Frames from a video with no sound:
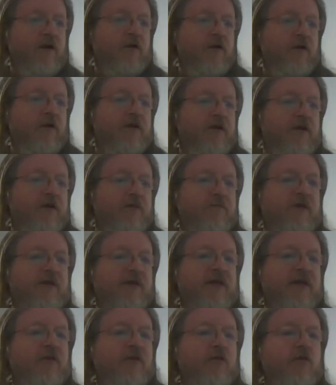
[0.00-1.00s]
Alright,
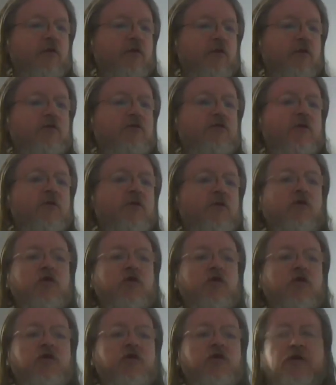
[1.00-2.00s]
now to a
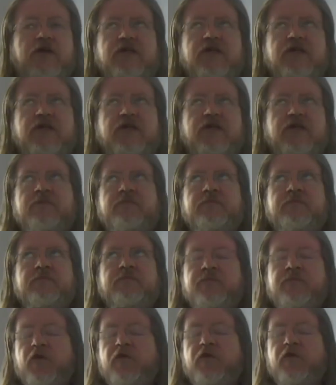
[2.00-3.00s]
more
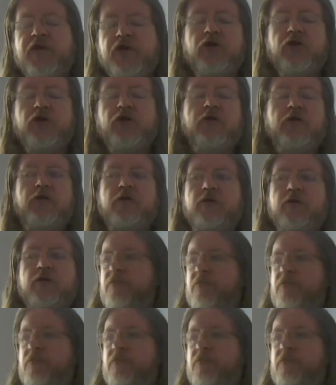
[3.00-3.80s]
official